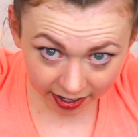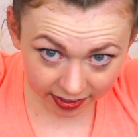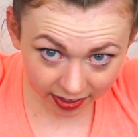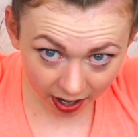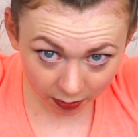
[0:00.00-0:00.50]

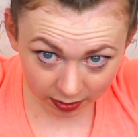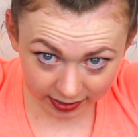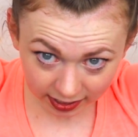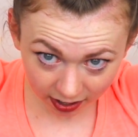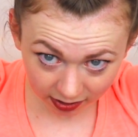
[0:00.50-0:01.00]
And that
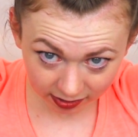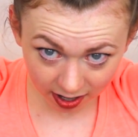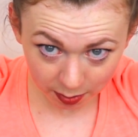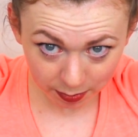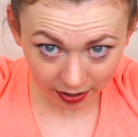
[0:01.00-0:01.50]
works out a
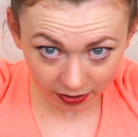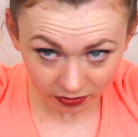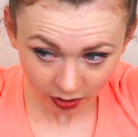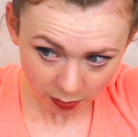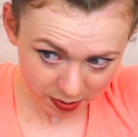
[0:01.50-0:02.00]
lot better
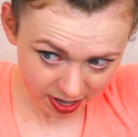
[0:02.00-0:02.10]
for